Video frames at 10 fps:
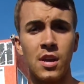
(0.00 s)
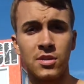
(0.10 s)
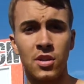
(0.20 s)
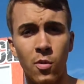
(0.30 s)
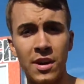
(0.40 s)

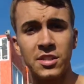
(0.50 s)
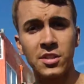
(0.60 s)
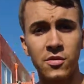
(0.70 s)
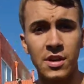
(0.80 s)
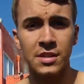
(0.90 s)
So the way to
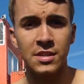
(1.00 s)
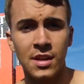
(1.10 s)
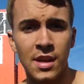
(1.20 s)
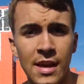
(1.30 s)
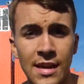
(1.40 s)
do
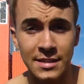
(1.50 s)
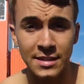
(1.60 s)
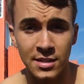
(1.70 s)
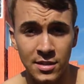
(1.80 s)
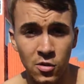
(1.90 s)
this
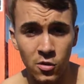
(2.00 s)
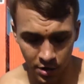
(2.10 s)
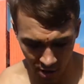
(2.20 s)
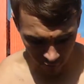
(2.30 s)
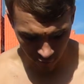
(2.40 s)
is called
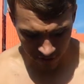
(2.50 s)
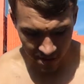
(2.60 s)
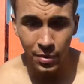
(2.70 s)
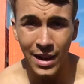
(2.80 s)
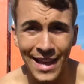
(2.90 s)
a
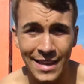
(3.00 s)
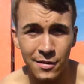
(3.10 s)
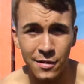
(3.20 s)
rear plate